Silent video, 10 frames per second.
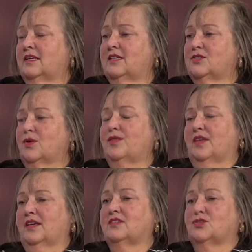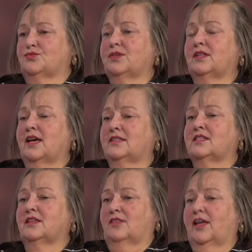So I think it's
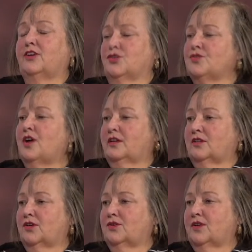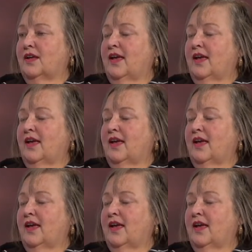realizing that you're not alone